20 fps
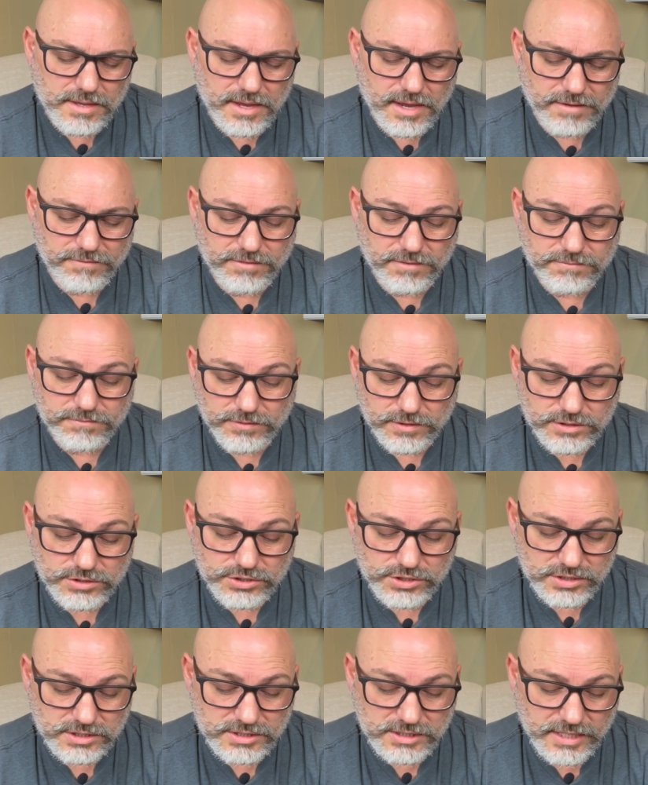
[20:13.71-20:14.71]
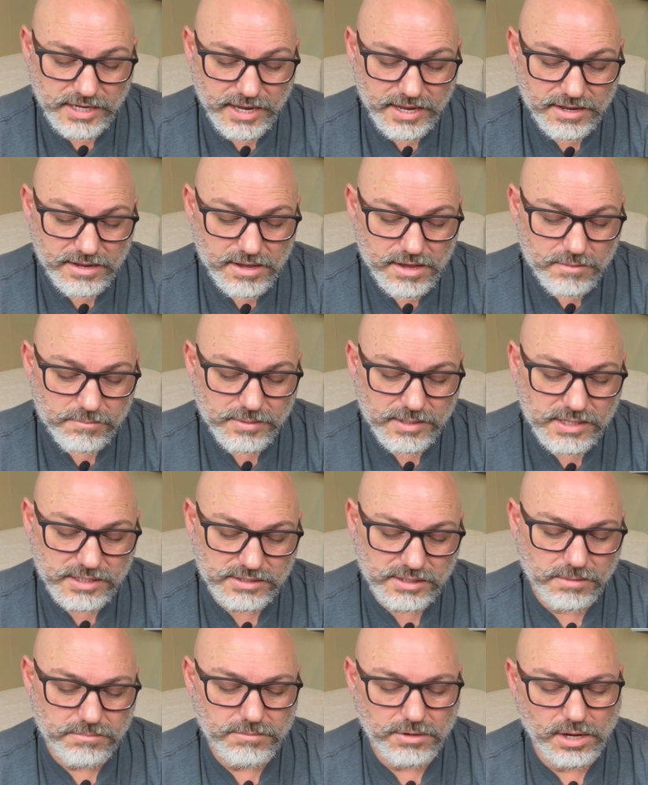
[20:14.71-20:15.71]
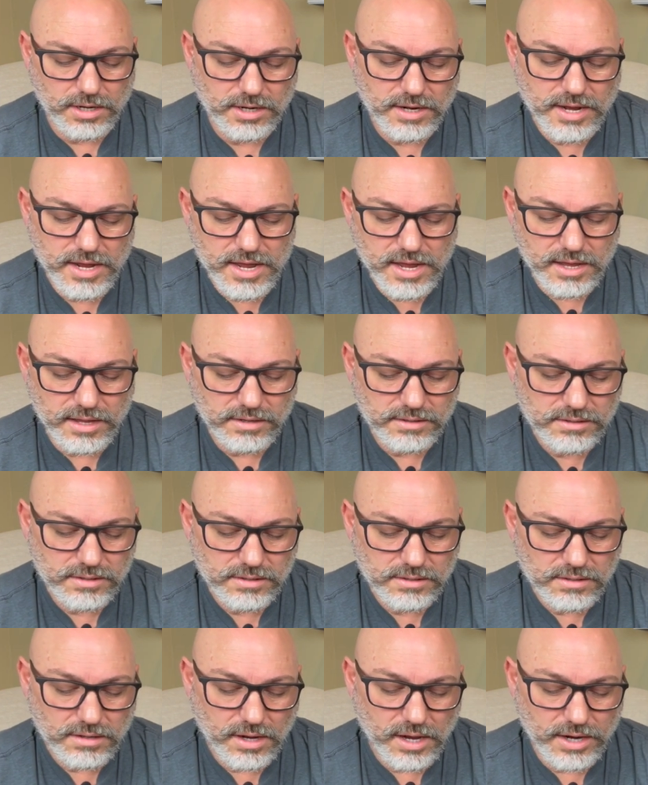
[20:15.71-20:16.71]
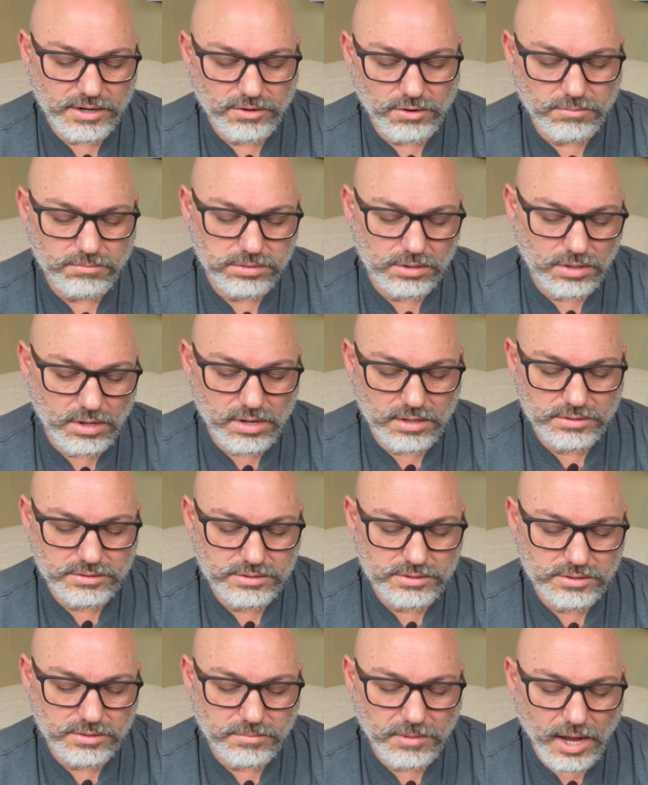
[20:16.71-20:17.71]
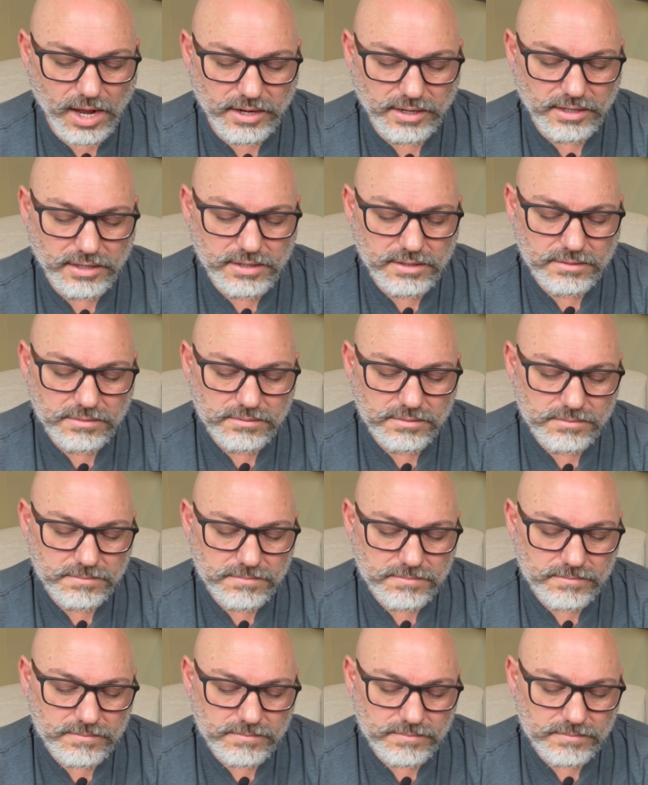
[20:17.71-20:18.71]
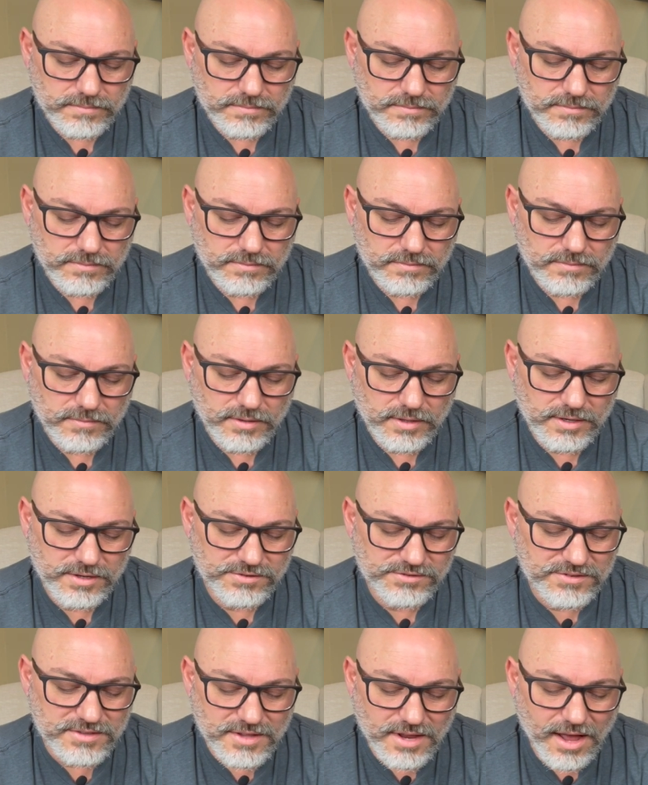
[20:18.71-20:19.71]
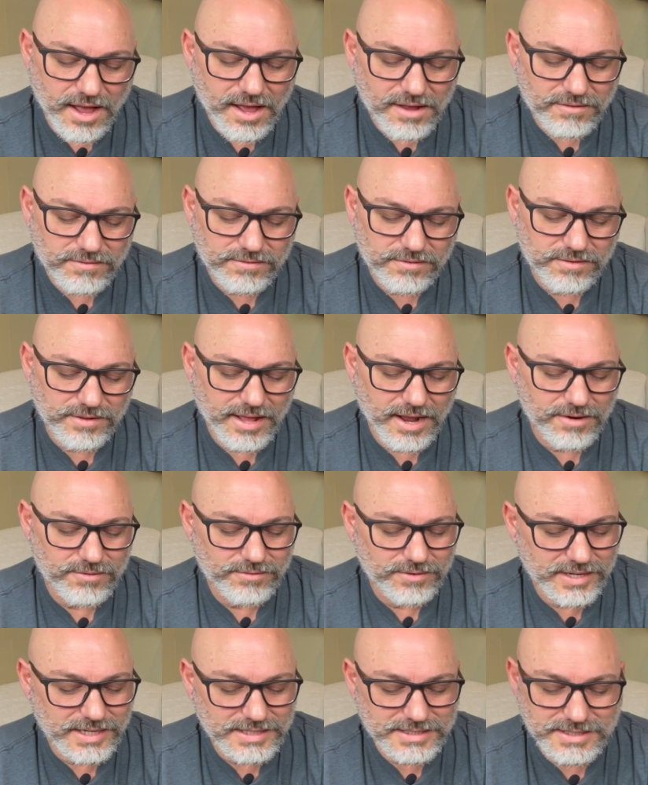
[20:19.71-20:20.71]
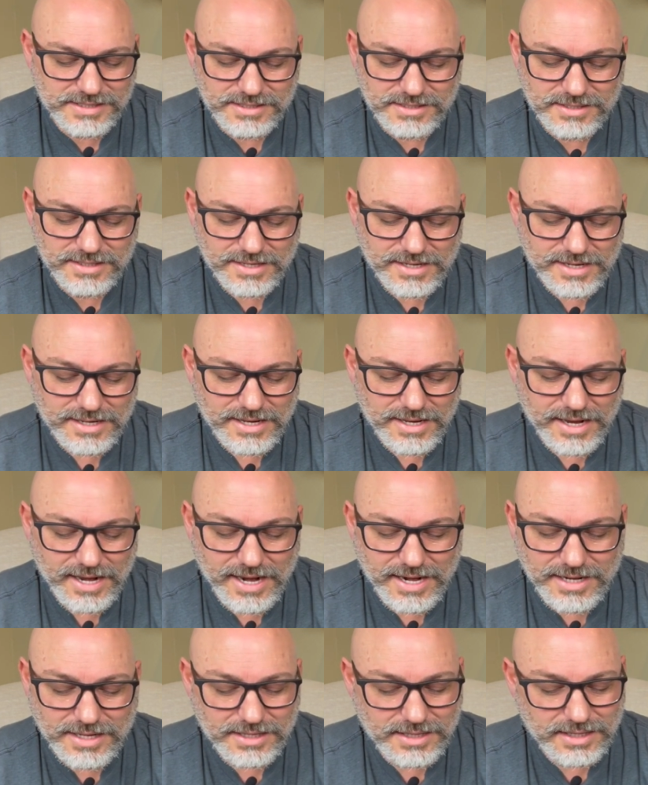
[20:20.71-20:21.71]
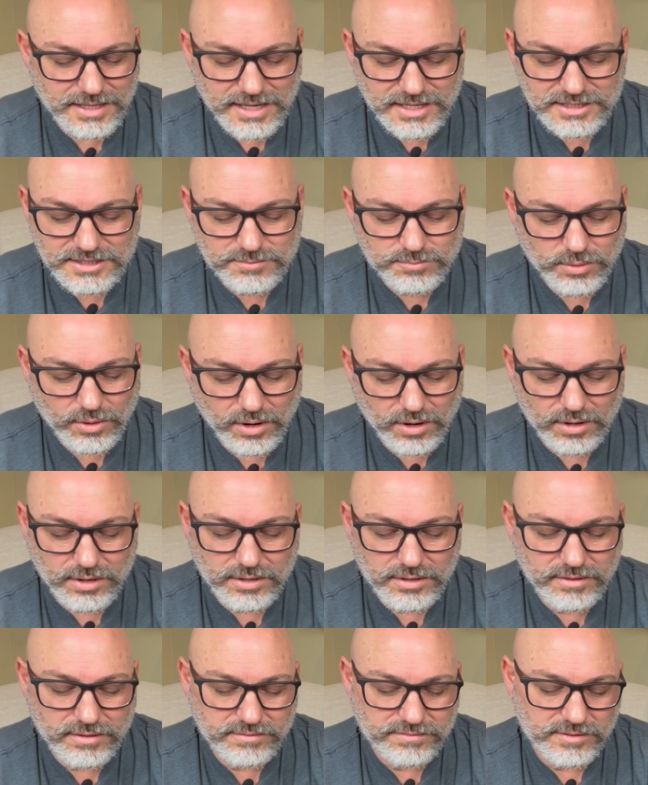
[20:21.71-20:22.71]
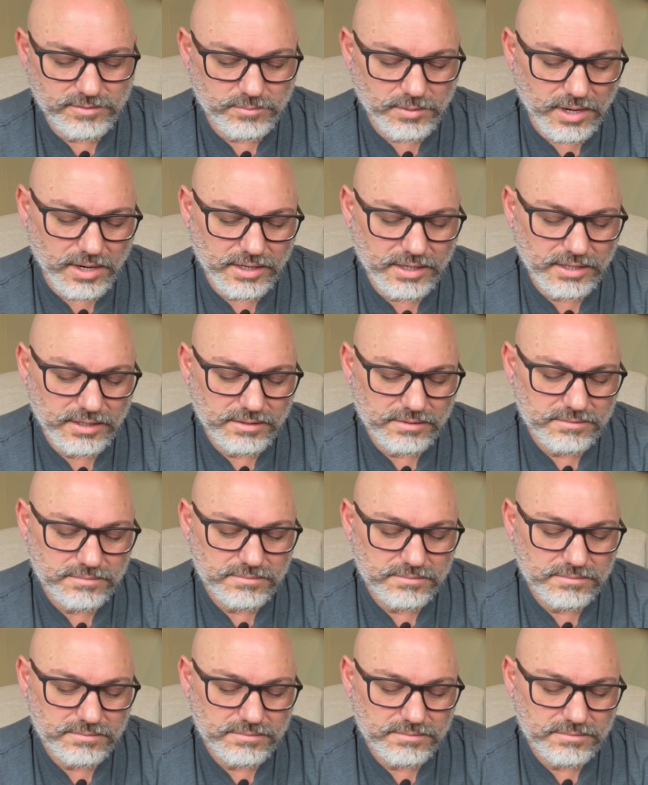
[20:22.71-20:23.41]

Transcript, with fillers: If the foot should say, because I'm not a hand, I don't belong to the body, it is not for that reason any less part of the body.